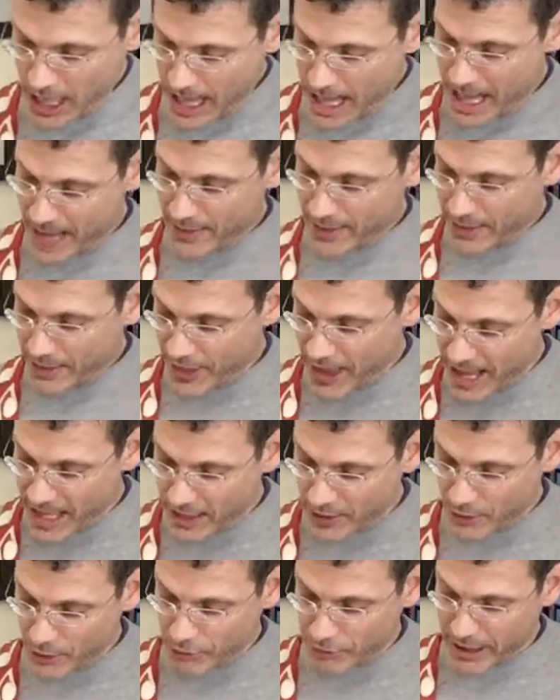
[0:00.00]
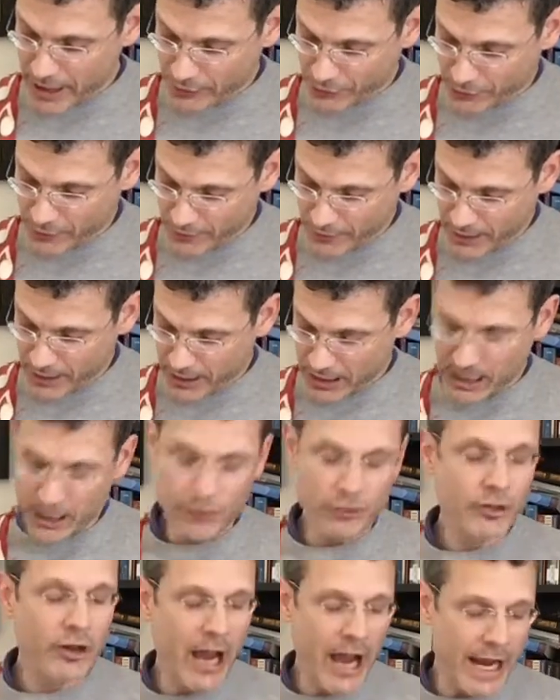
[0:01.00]
And then the rest of it
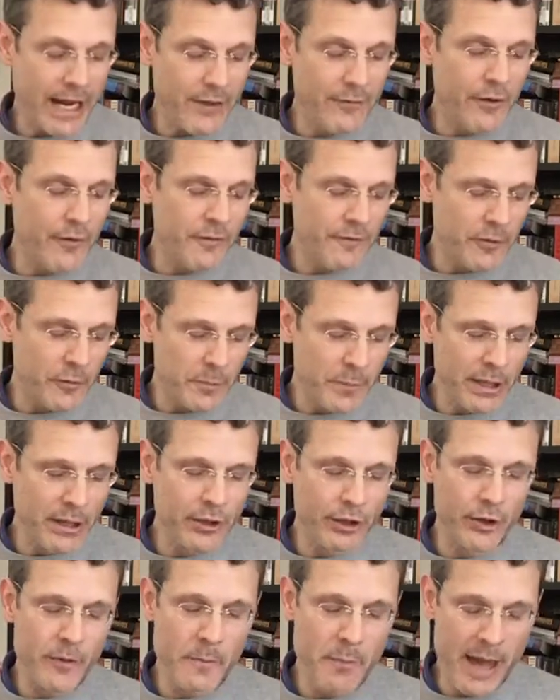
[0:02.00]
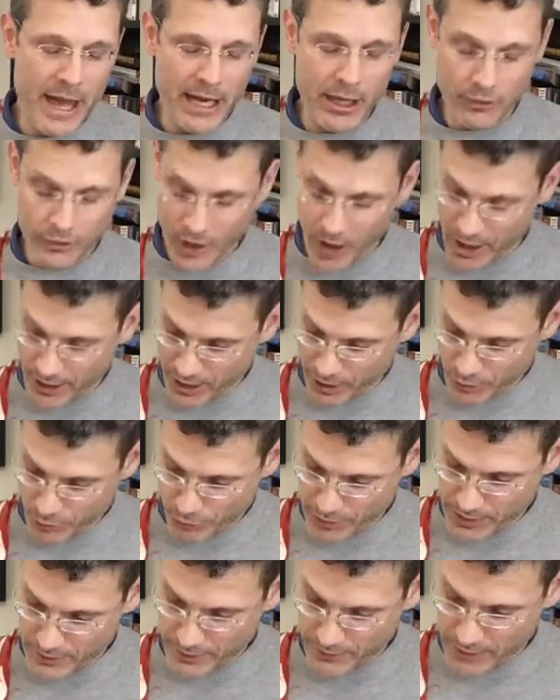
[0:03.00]
is kind of a familiar pentatonic
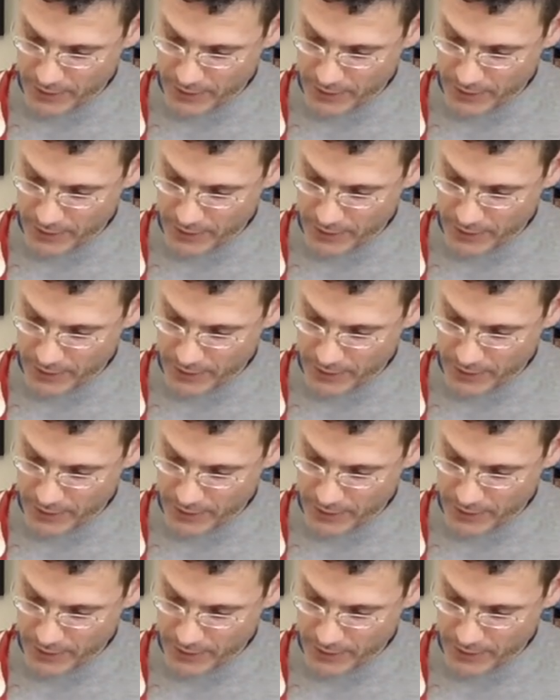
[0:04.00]
riff.